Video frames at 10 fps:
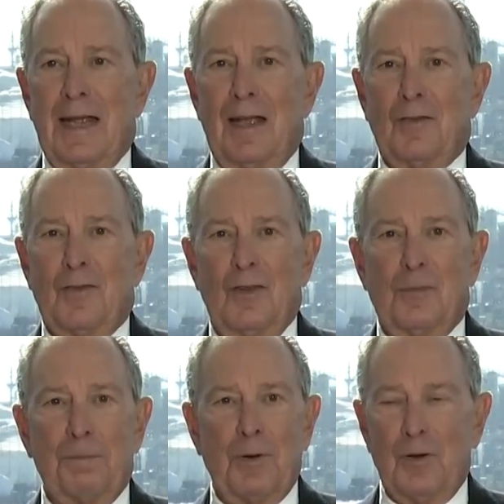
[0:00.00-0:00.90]
asked
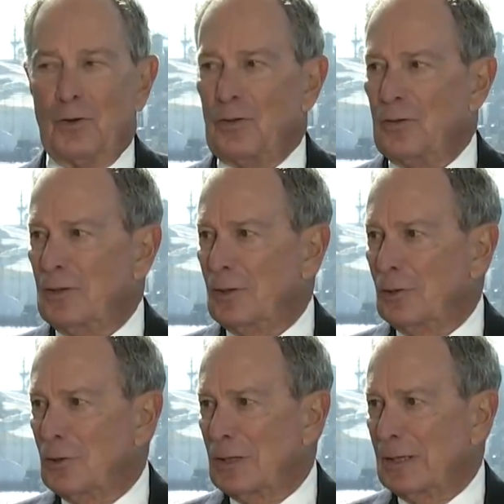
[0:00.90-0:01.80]
his personal
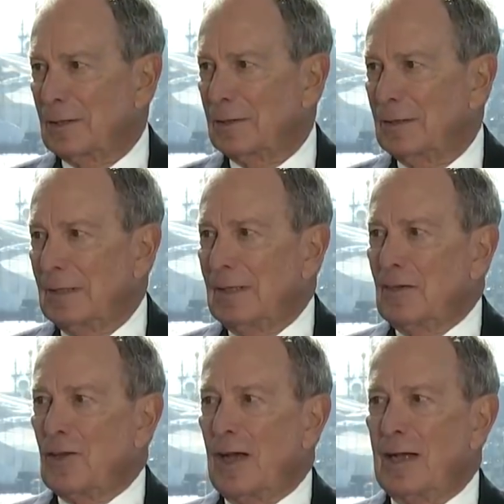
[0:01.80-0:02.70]
lawyer
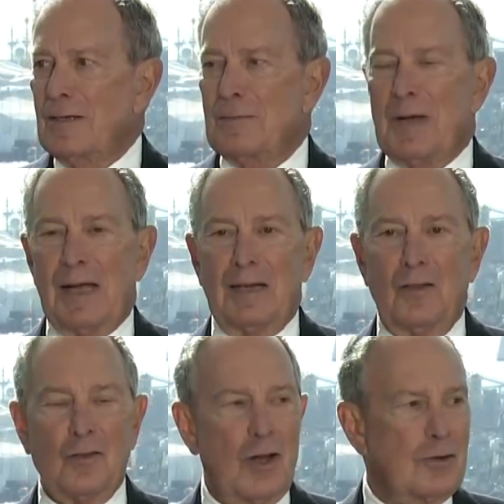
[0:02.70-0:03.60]
to undermine
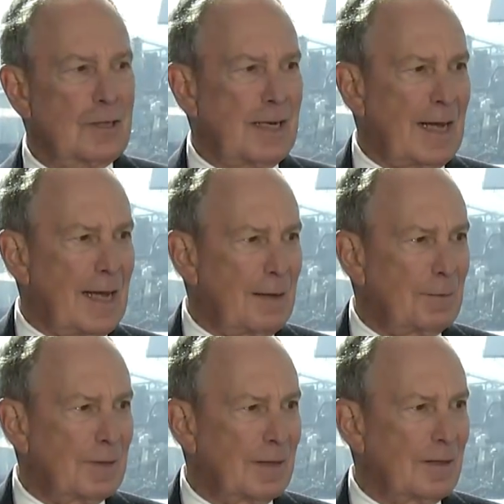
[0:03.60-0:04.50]
his own
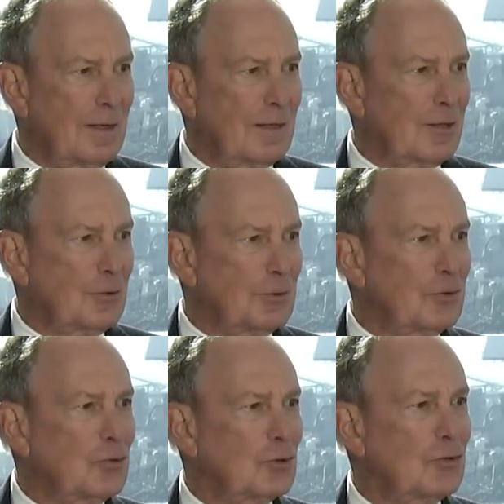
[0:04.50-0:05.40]
cabinet on a
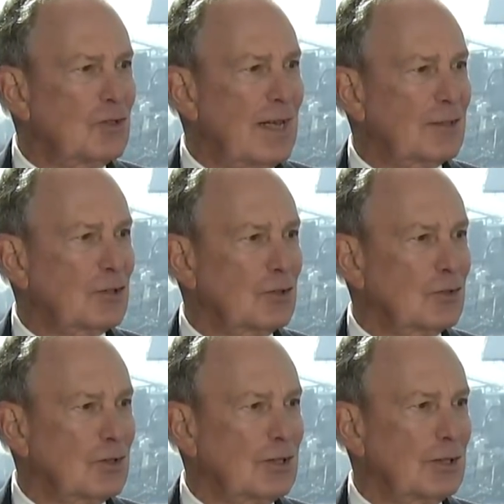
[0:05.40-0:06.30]
crucial national
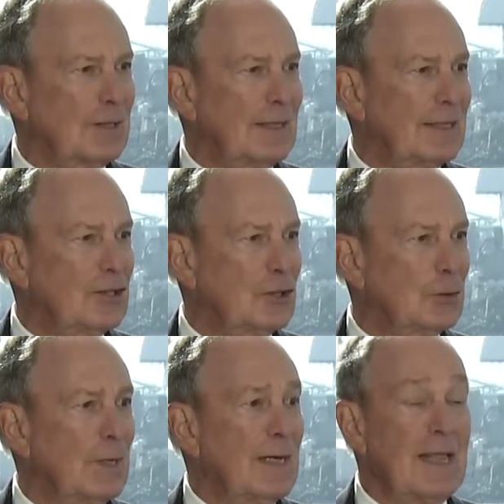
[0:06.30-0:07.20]
security
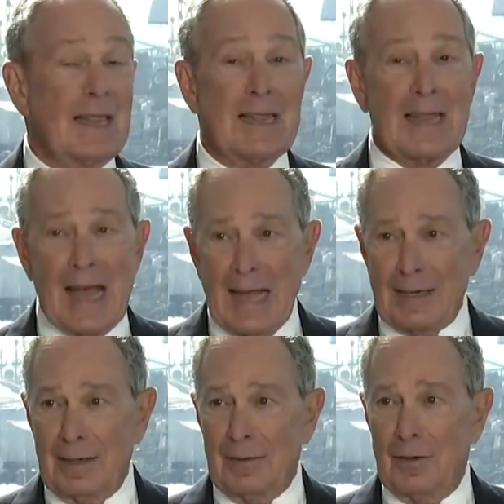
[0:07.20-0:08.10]
issue,
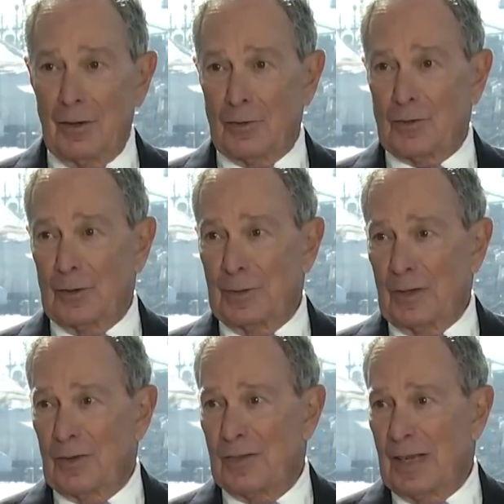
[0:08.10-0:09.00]
that also
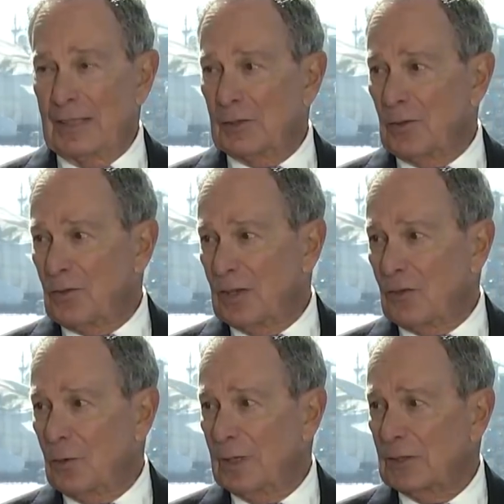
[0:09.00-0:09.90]
is a dangerous
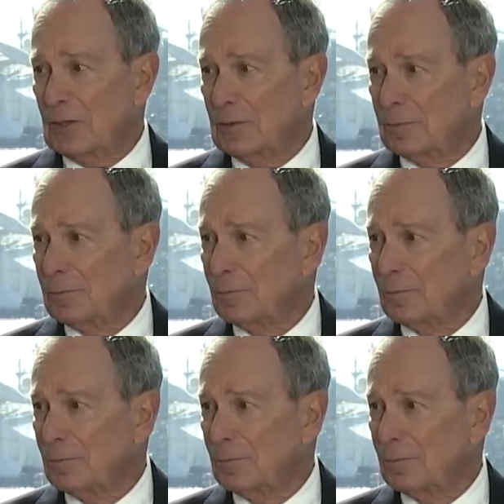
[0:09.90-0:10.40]
situation.